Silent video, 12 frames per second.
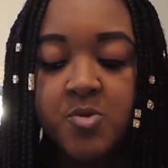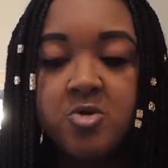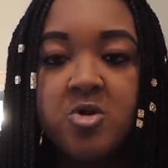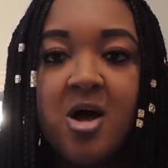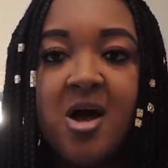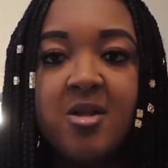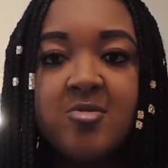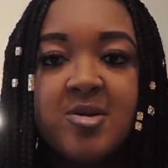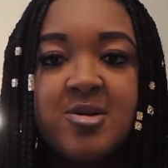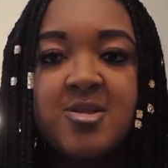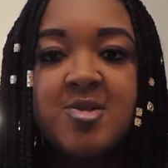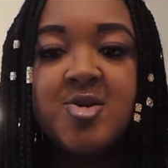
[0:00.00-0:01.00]
So the
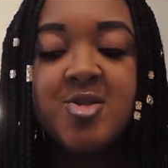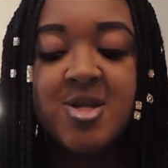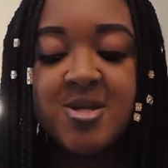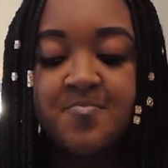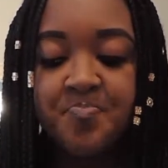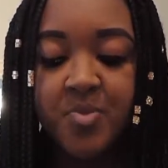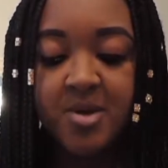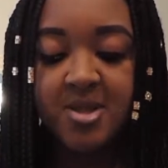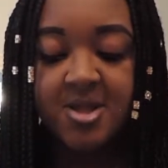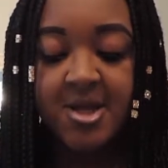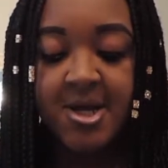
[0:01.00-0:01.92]
holiday season is